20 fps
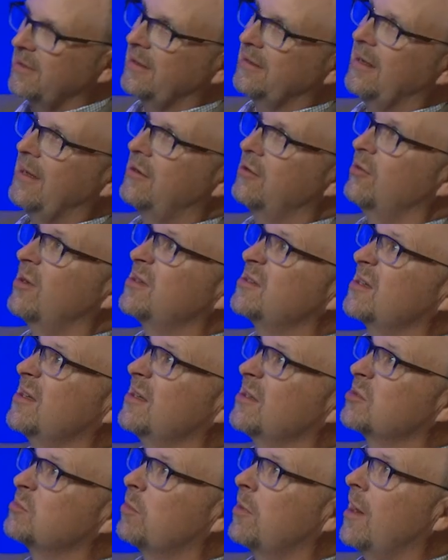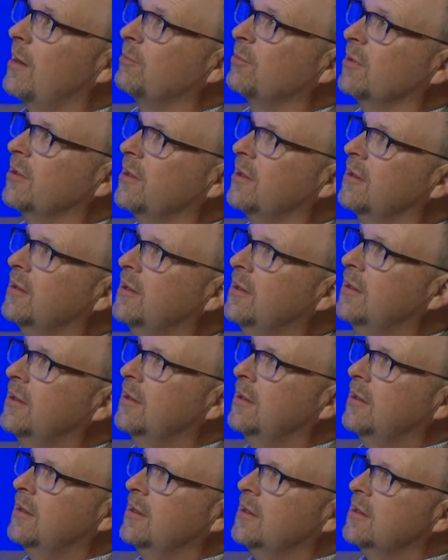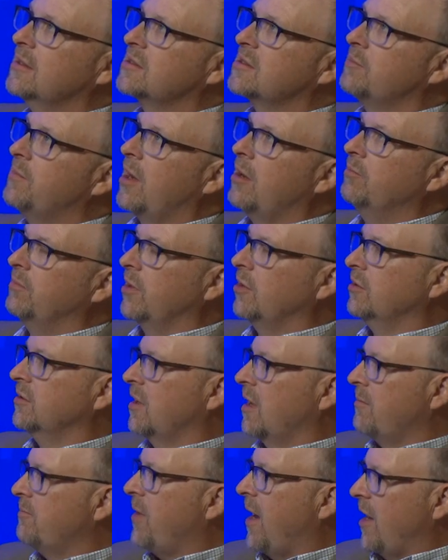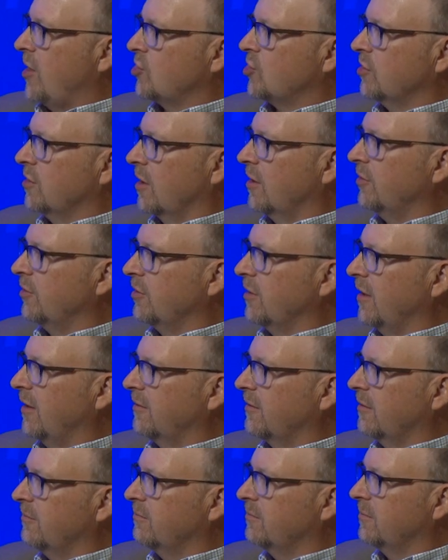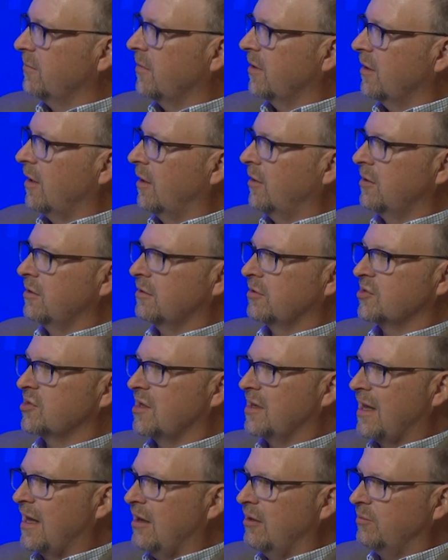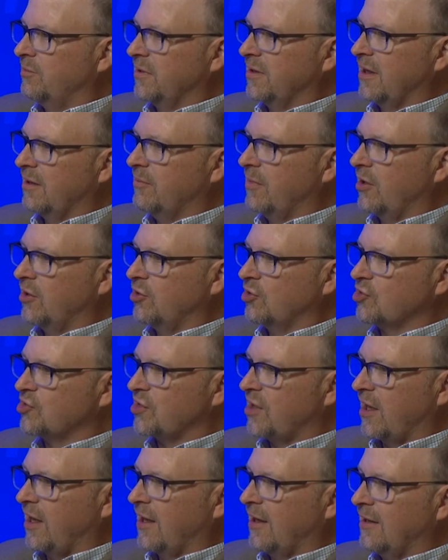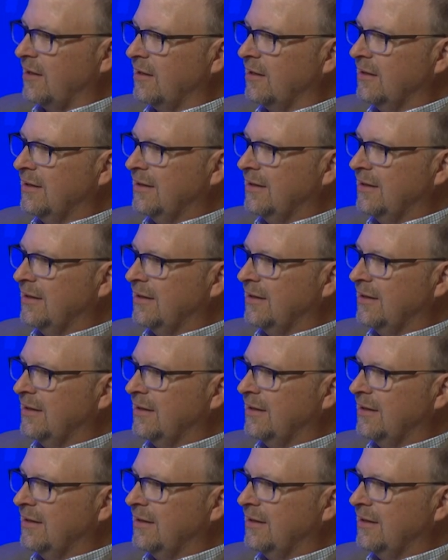how do I say this properly? It's about building that passion underneath them, helping them understand